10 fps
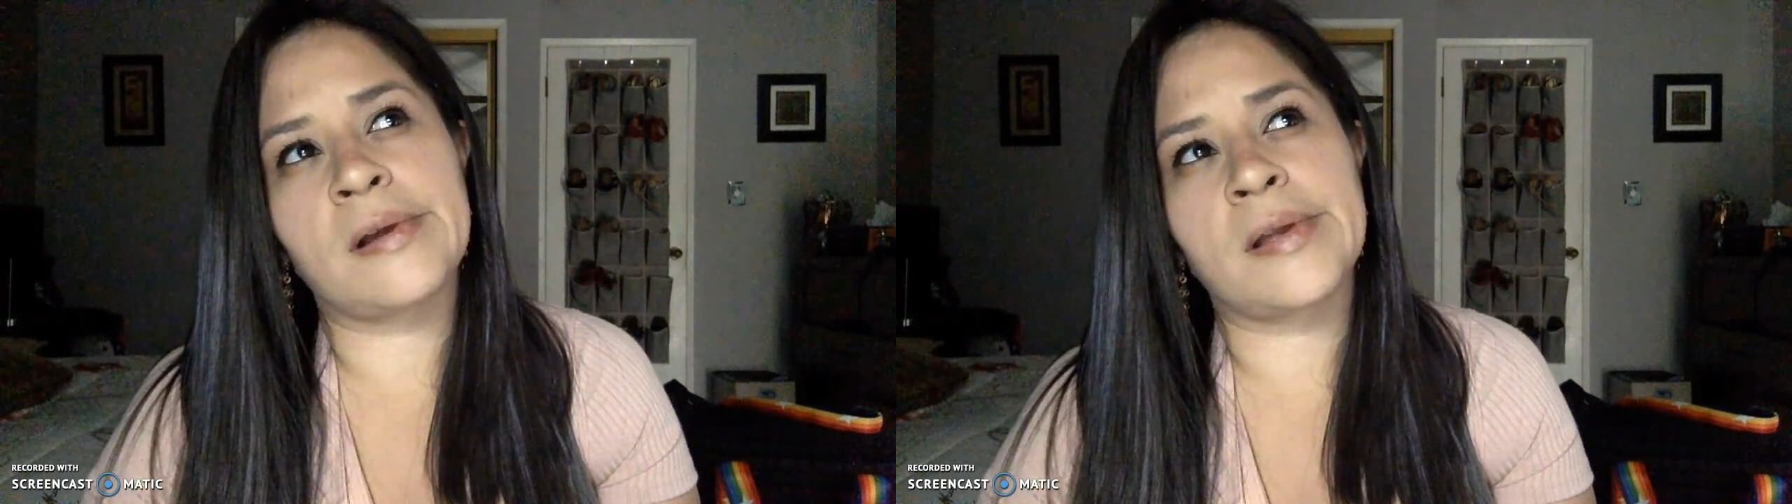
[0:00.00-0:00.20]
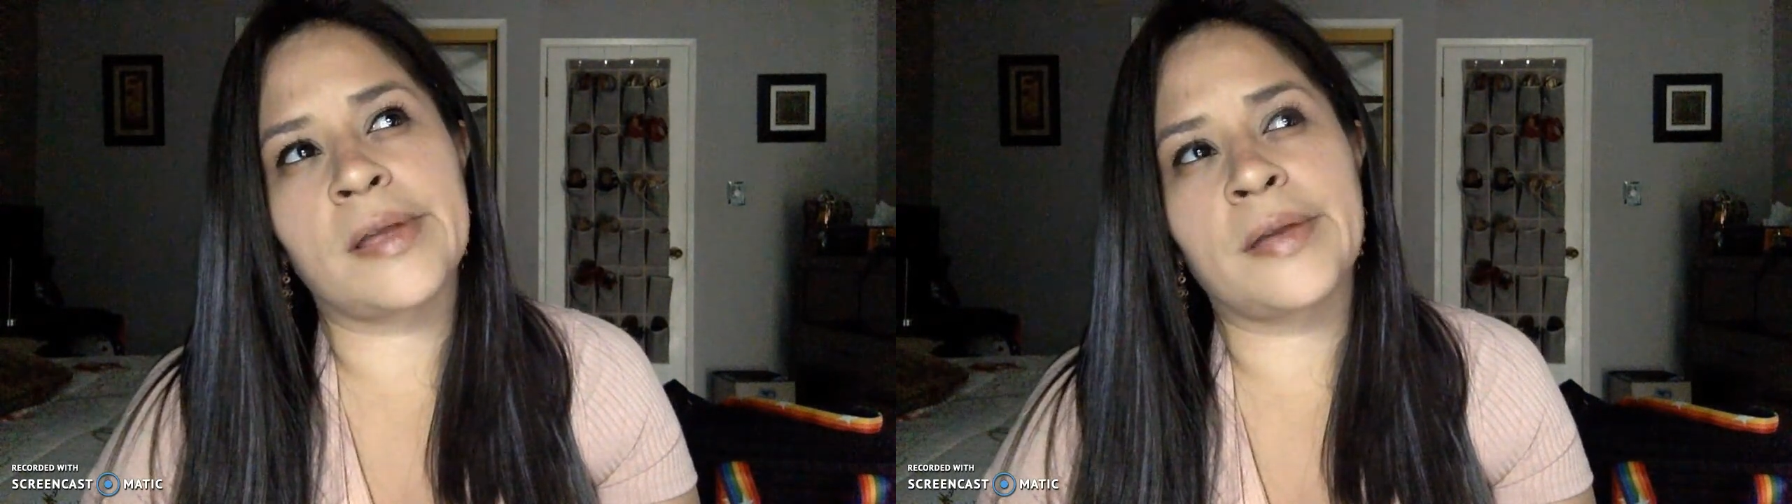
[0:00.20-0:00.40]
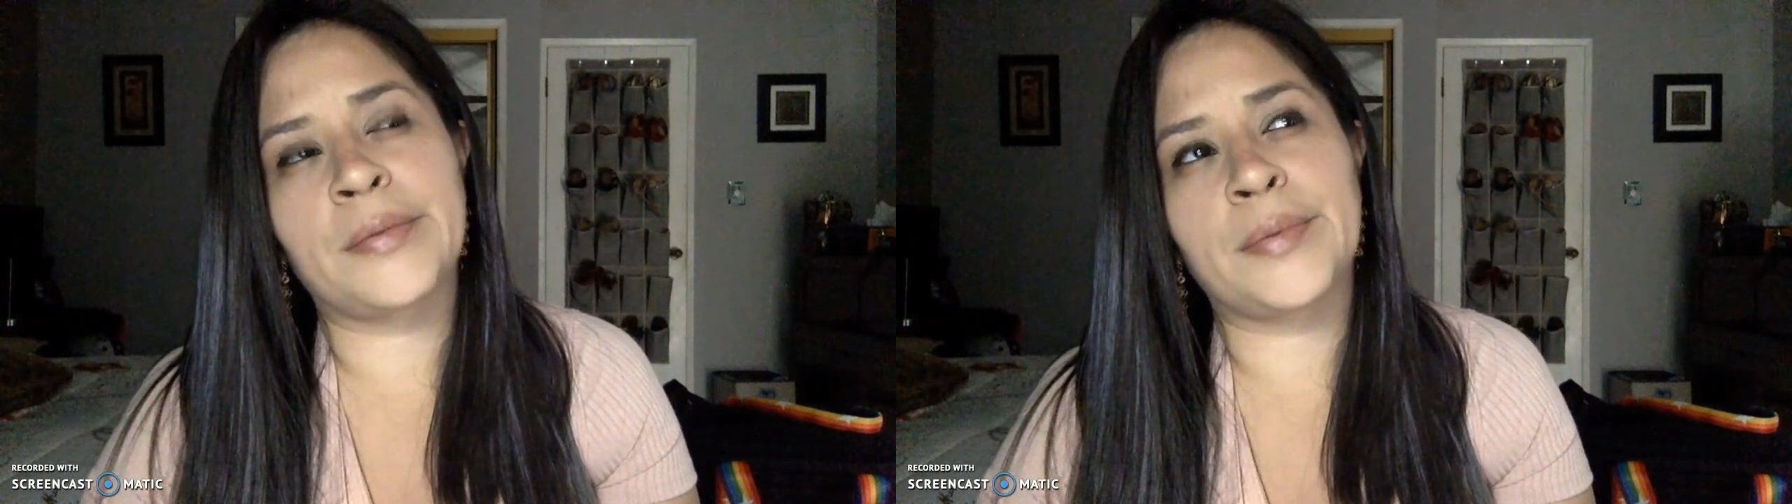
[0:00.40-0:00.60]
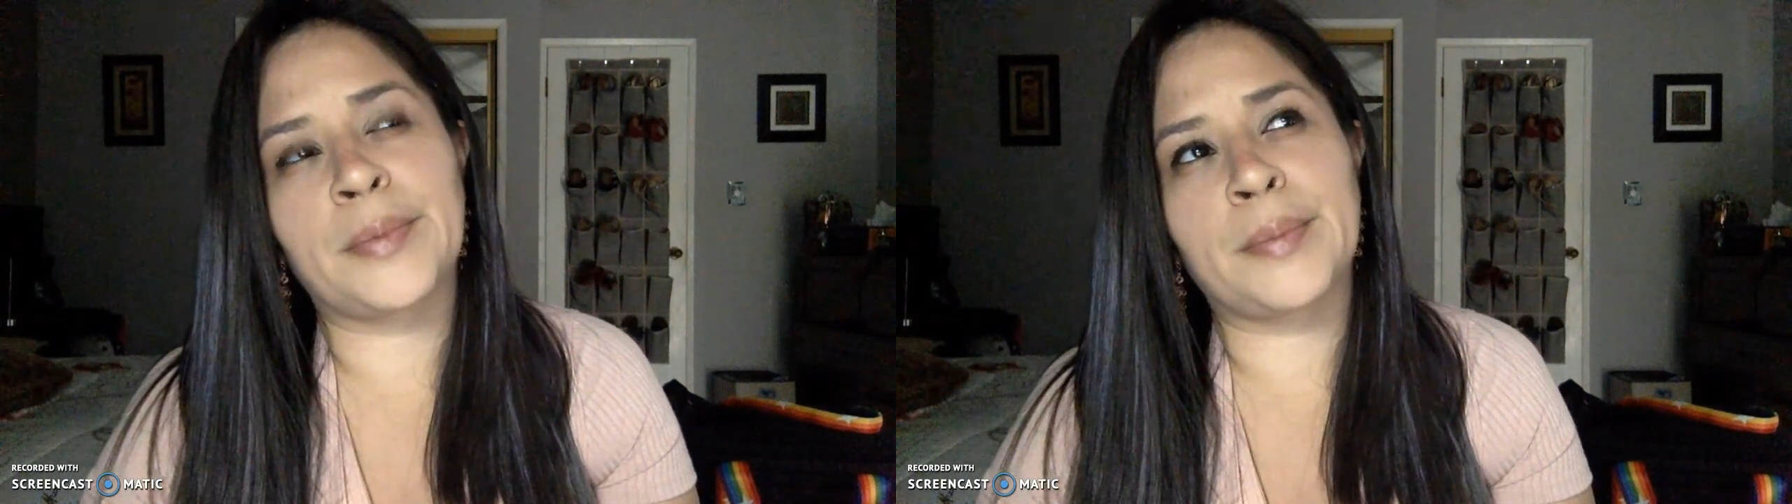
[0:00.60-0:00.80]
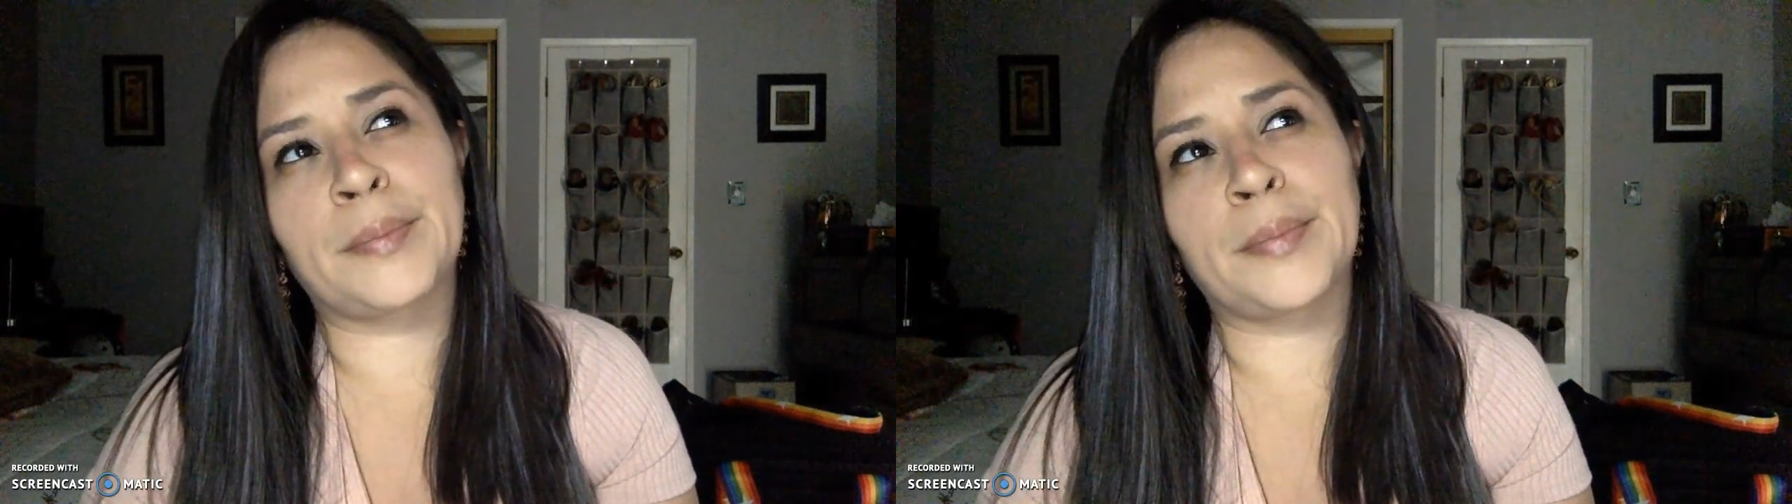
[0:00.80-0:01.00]
I can't
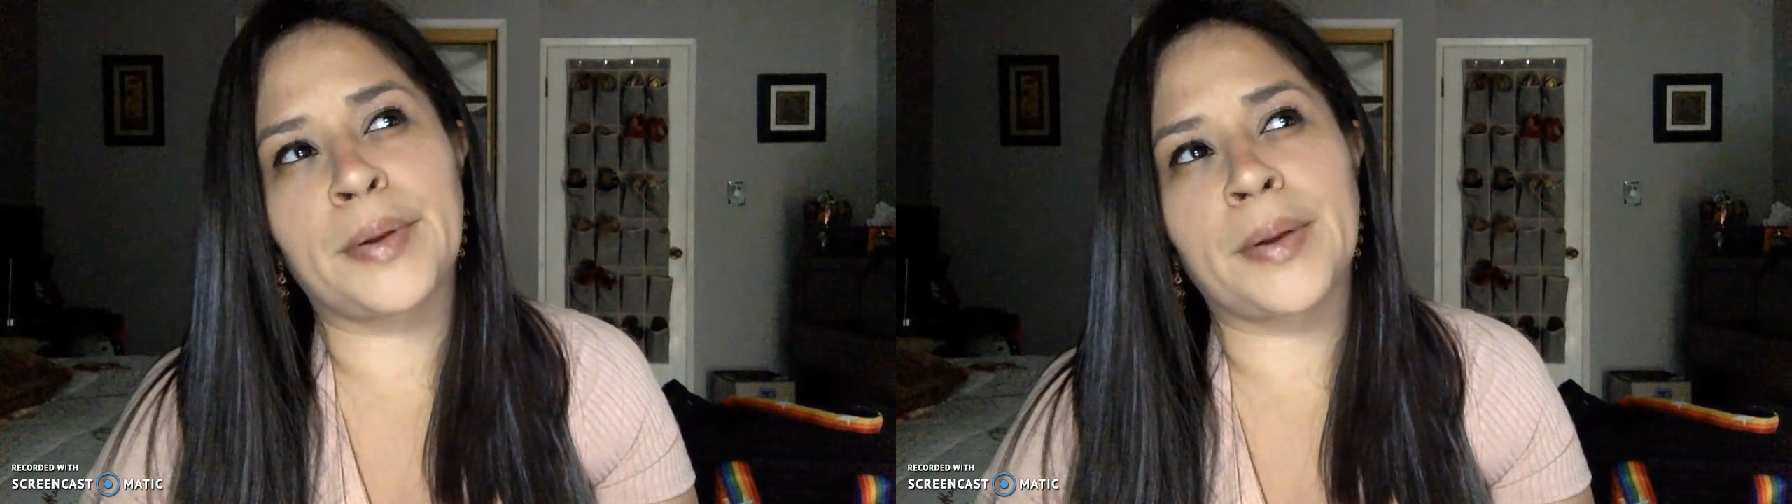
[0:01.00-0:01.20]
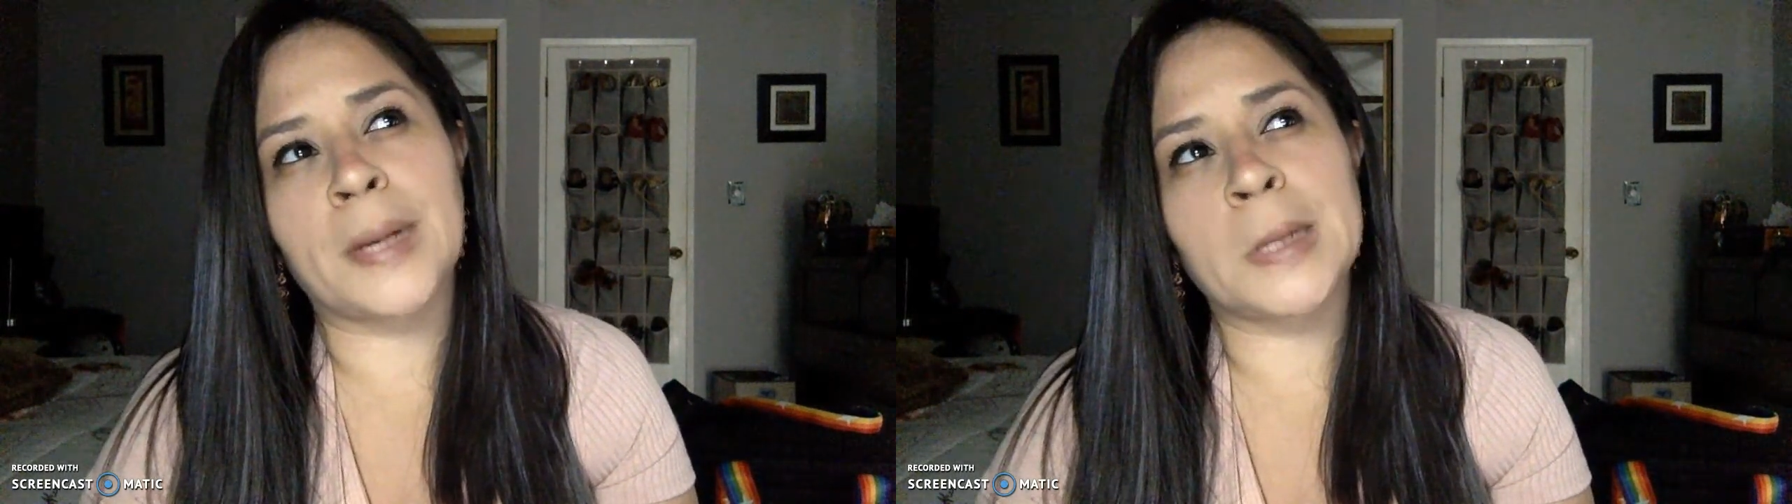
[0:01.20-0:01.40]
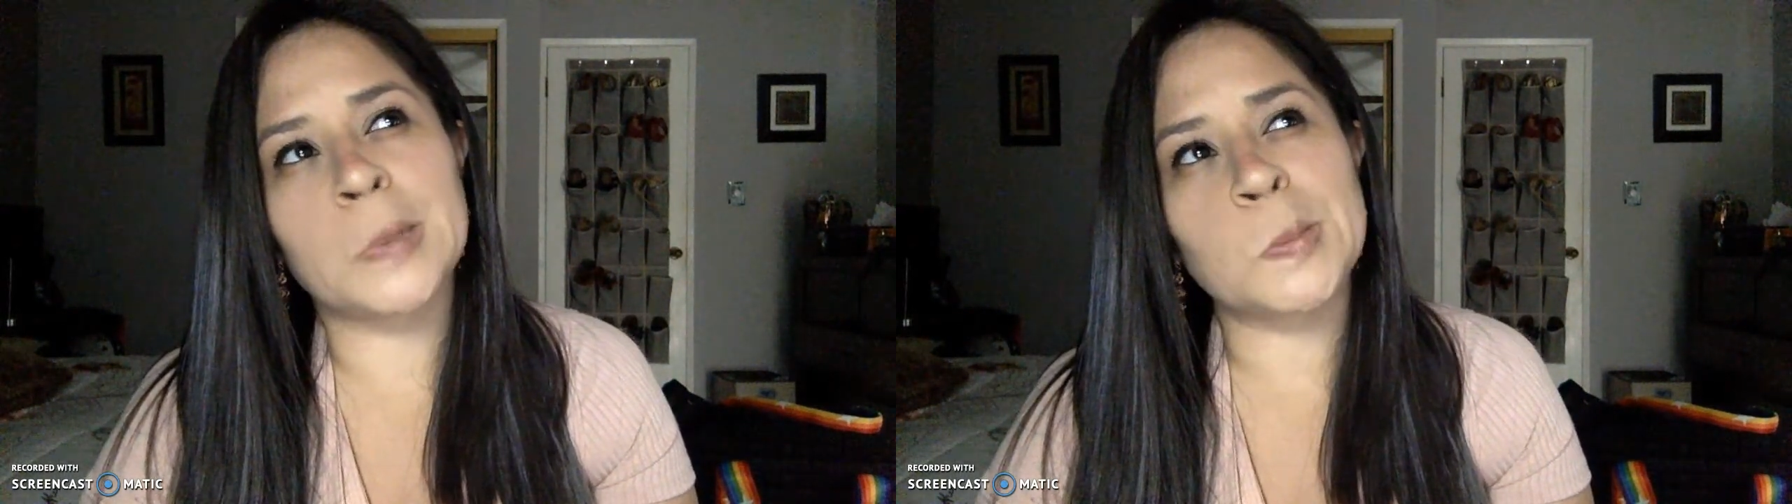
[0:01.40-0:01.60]
remember.